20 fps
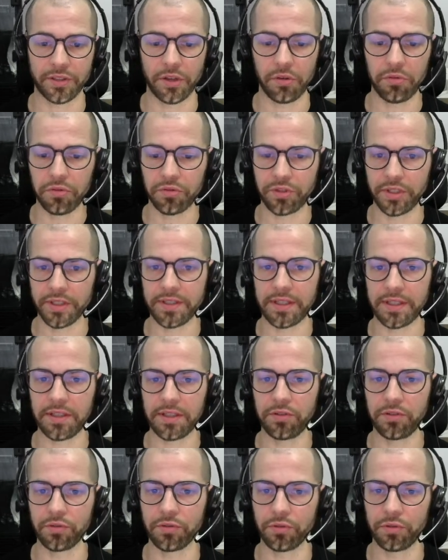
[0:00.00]
So you just
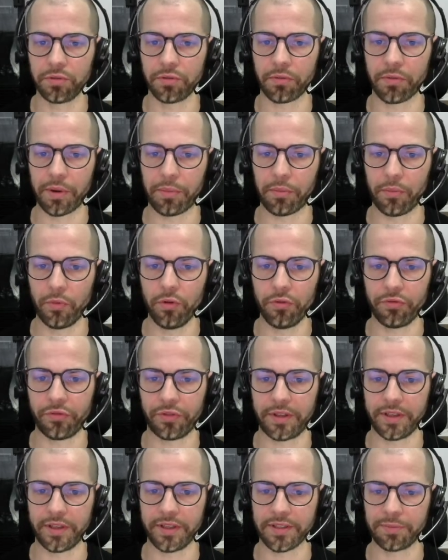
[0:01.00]
need to
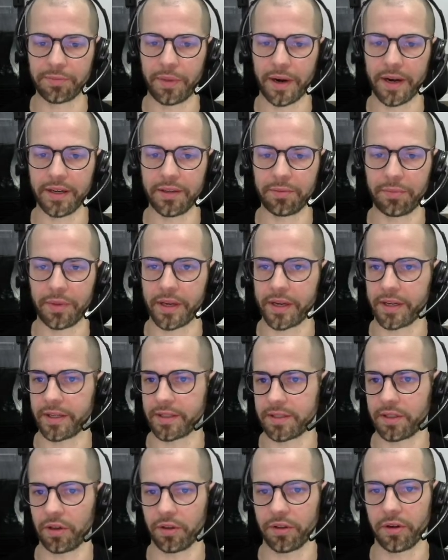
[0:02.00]
remove this part,
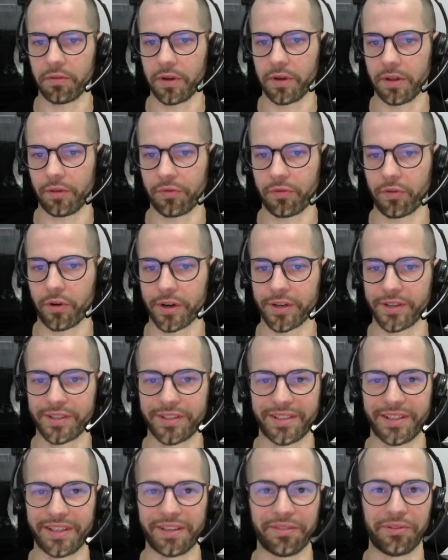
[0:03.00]
because the other one, of
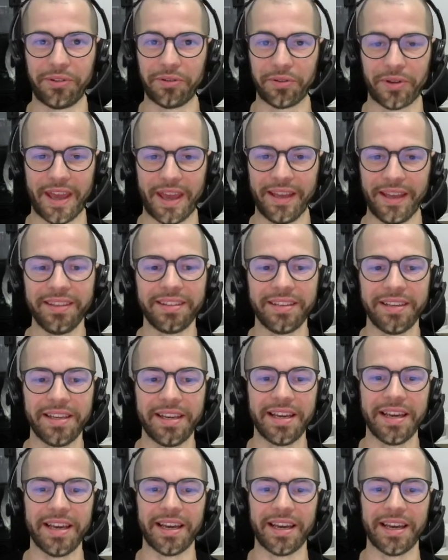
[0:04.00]
course, you can't.